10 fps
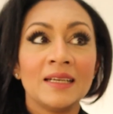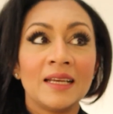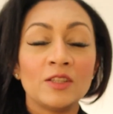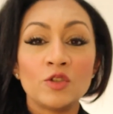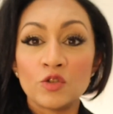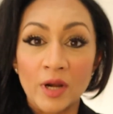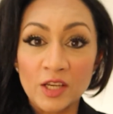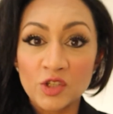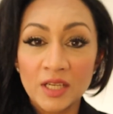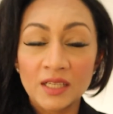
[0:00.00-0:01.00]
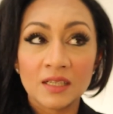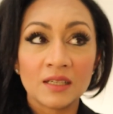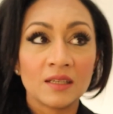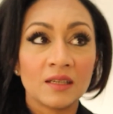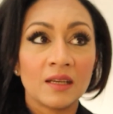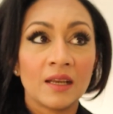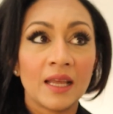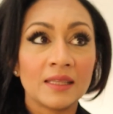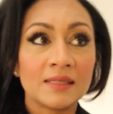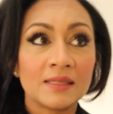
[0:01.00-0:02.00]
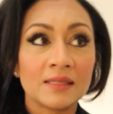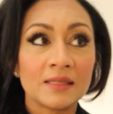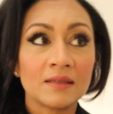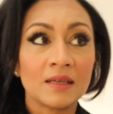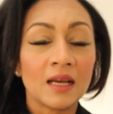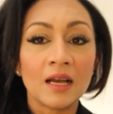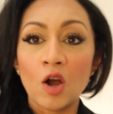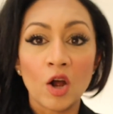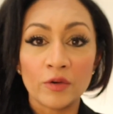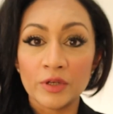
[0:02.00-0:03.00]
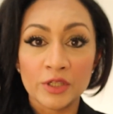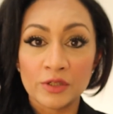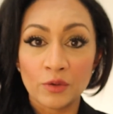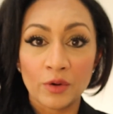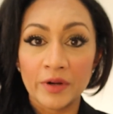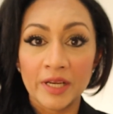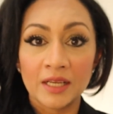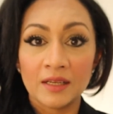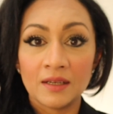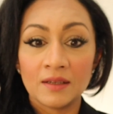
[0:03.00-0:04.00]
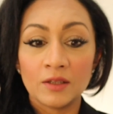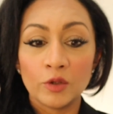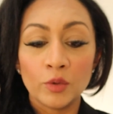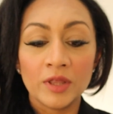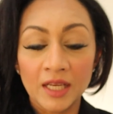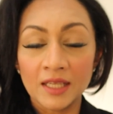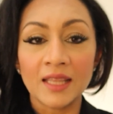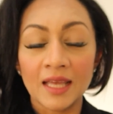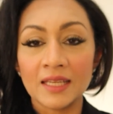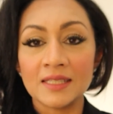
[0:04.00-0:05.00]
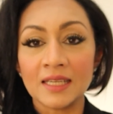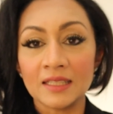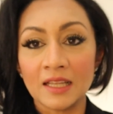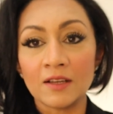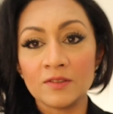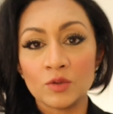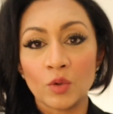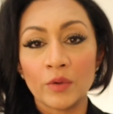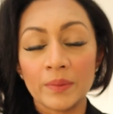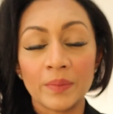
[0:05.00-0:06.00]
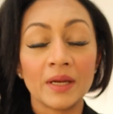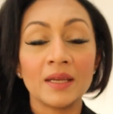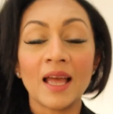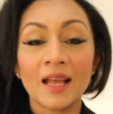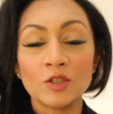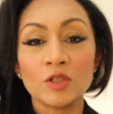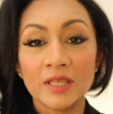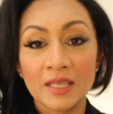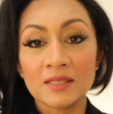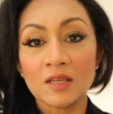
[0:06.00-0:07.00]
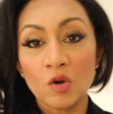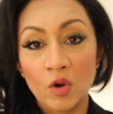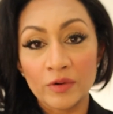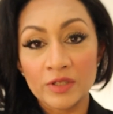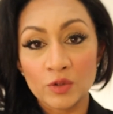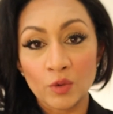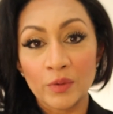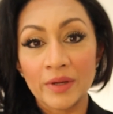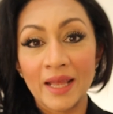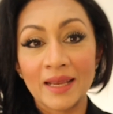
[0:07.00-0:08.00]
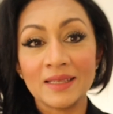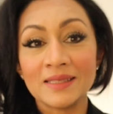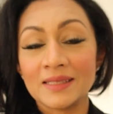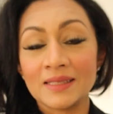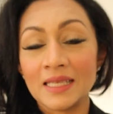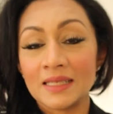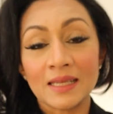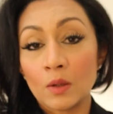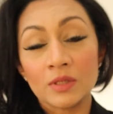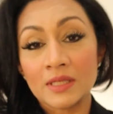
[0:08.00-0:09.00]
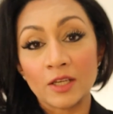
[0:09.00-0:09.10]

it's tragic, it's a horror story. You think that it's a love story, but it actually is a horror story and it sounds